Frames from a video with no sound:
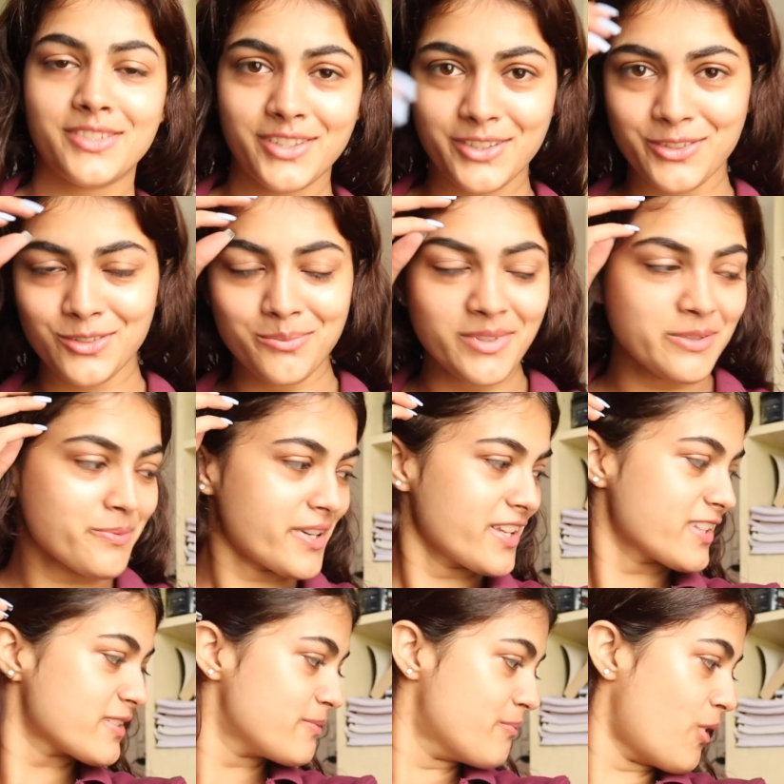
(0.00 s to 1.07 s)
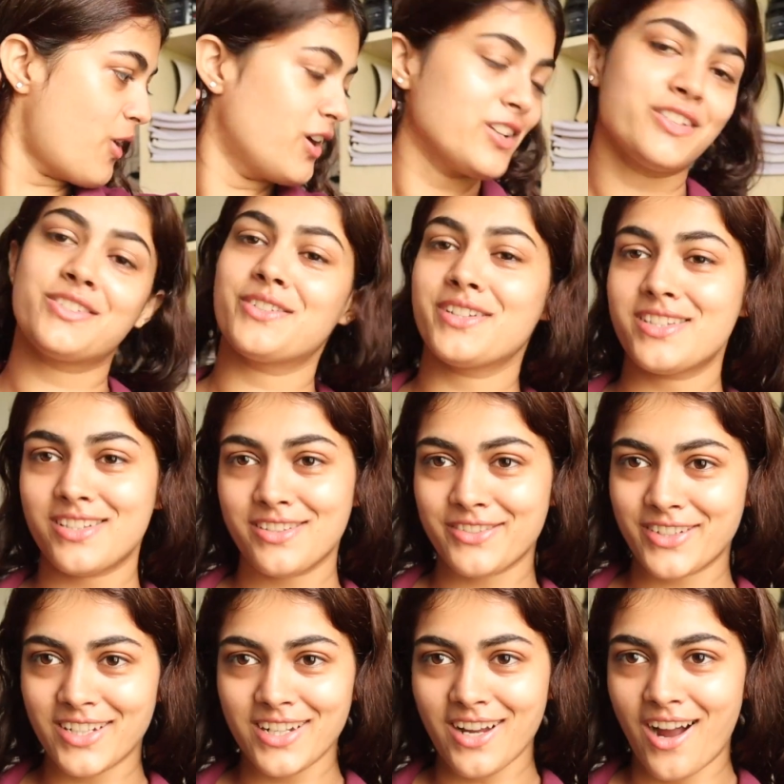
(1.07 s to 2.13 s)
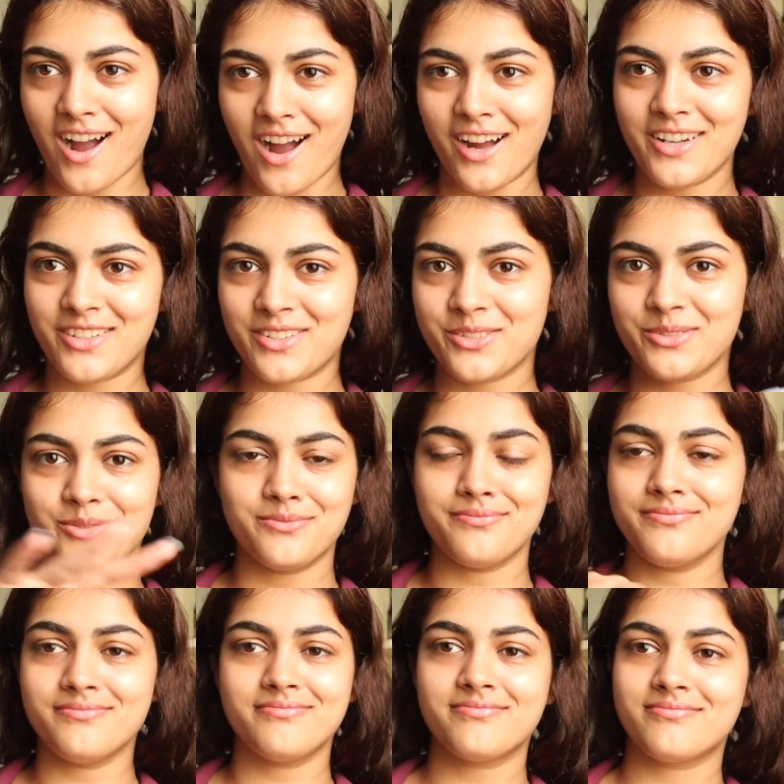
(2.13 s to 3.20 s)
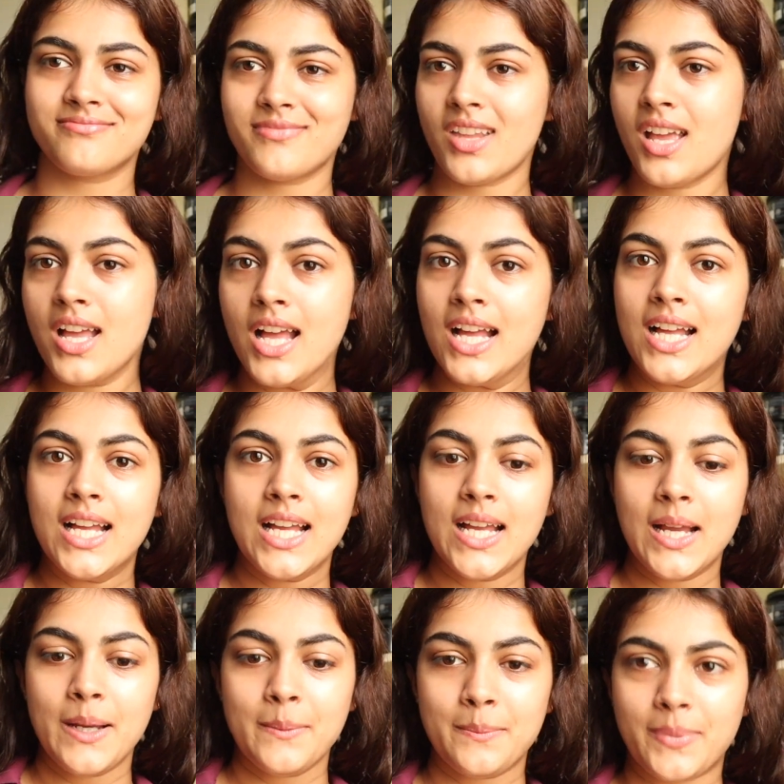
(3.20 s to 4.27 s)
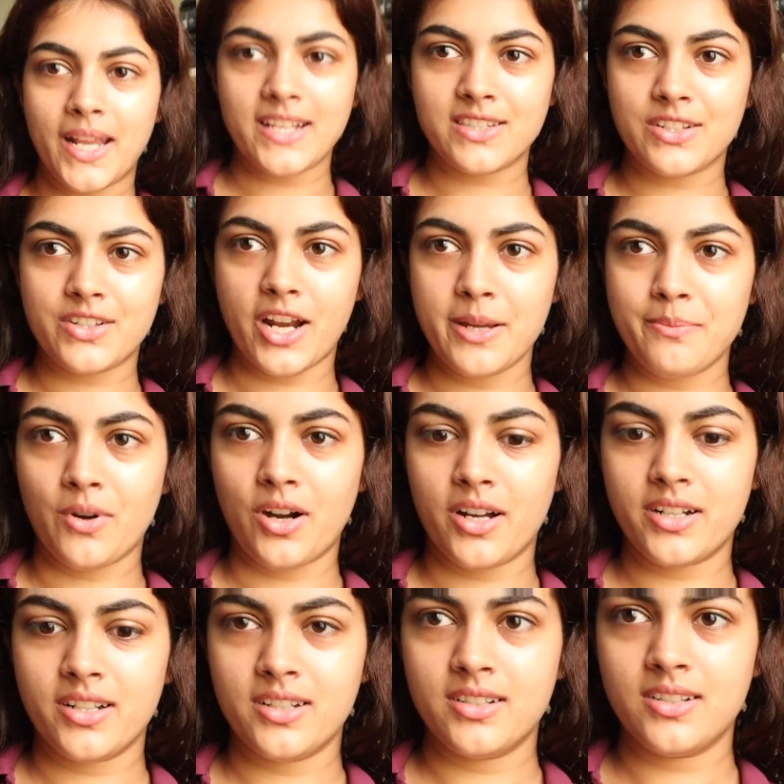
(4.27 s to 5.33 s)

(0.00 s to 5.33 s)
The room is pretty small, you know, it's really hard to place the tripod.